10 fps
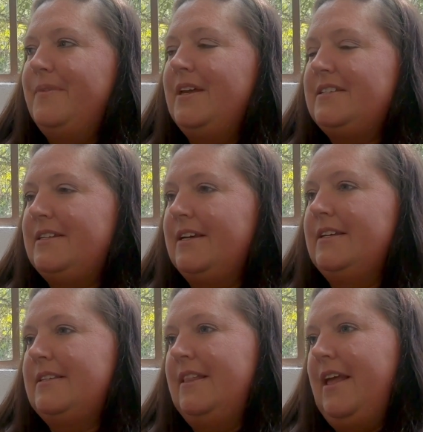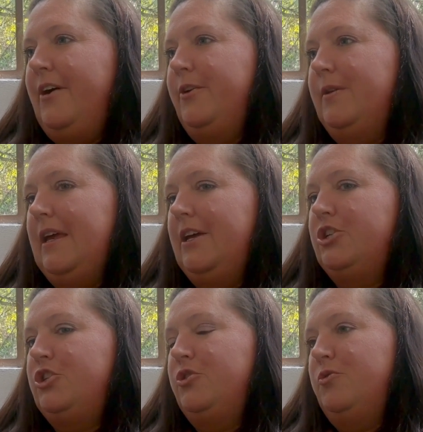it does allow you to
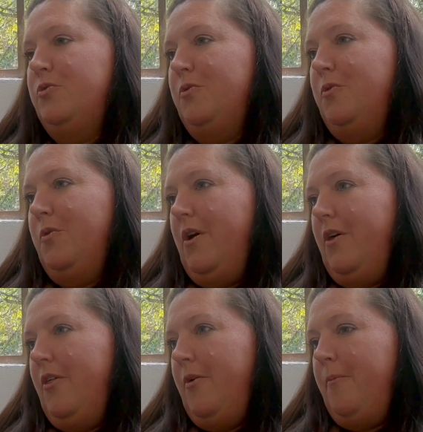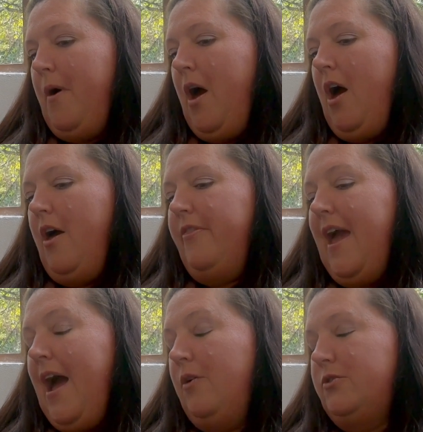get to
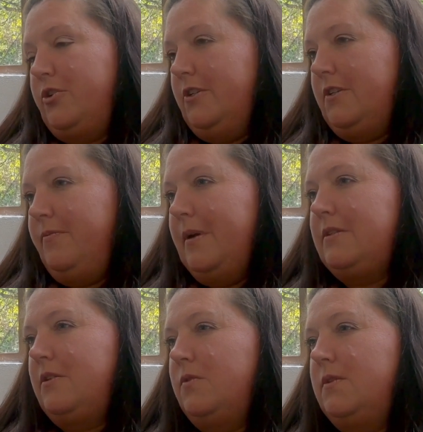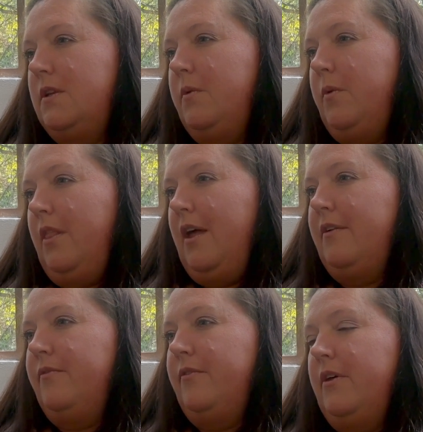the outskirts of Mexico City, where a
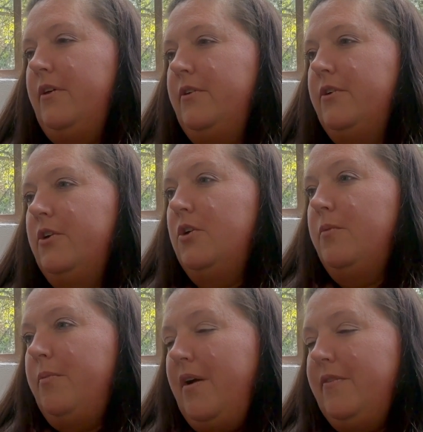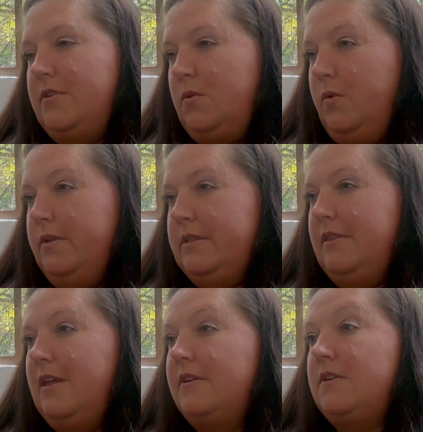lot of the private schools
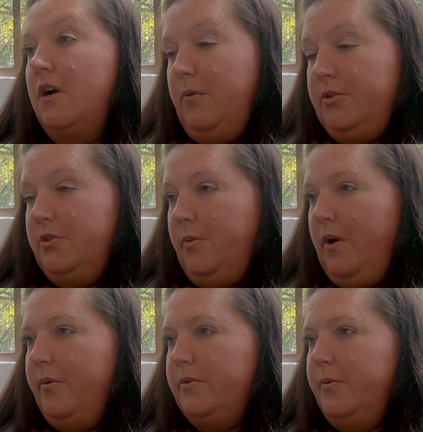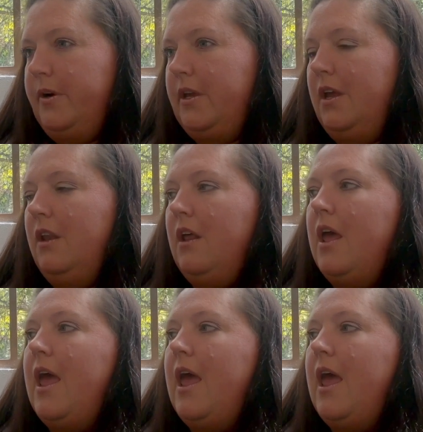and things are, which is where I was working,